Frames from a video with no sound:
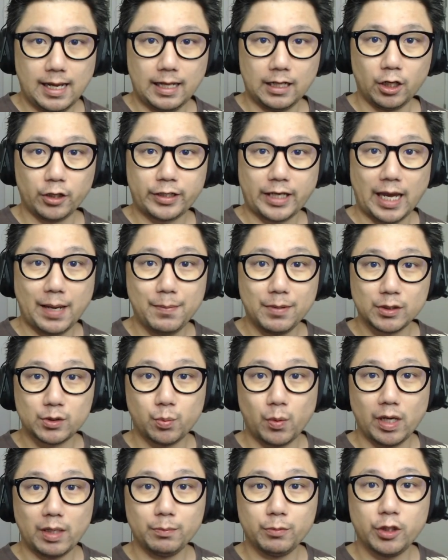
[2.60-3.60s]
Hello gamers,
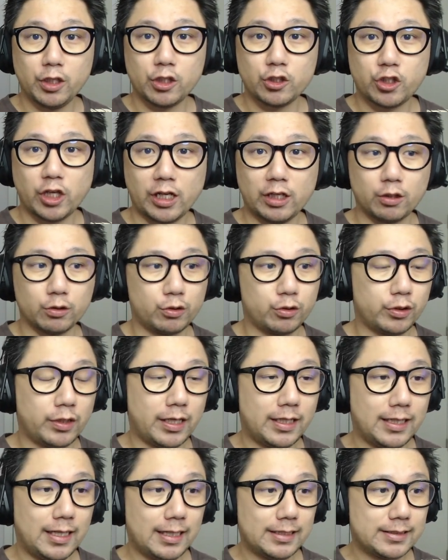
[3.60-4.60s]
welcome to the channel.
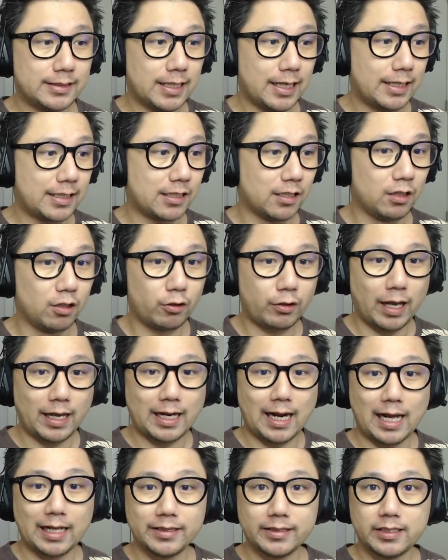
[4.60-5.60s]
Today, let's take a look
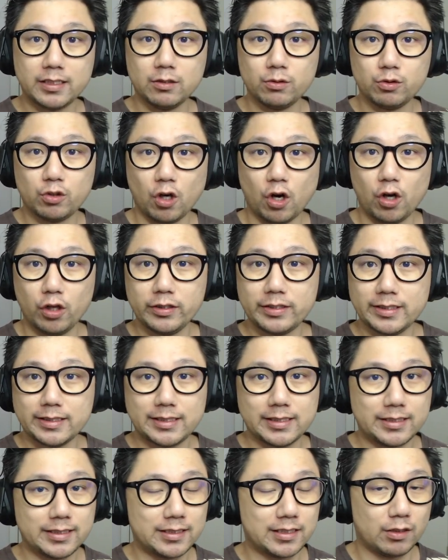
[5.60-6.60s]
at Until Dawn.
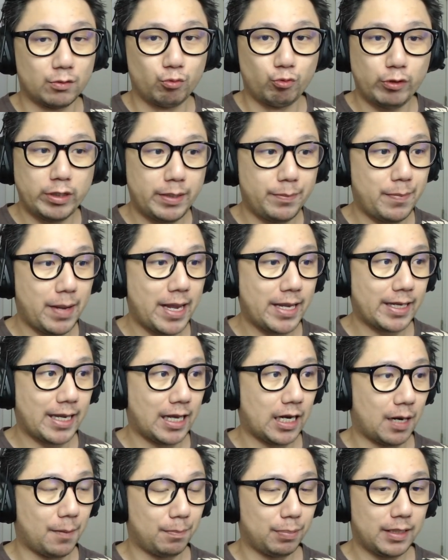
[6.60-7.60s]
This is the remake
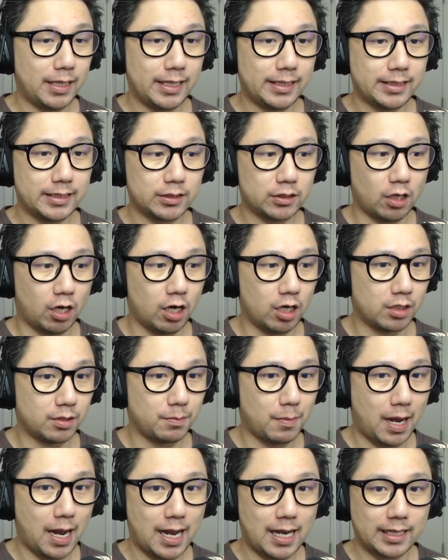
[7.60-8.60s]
and I'm playing this on
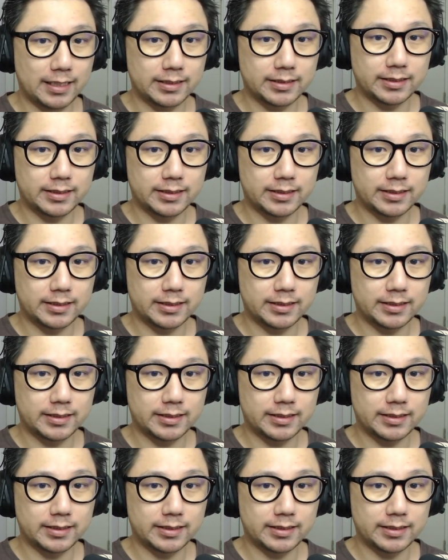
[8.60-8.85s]
my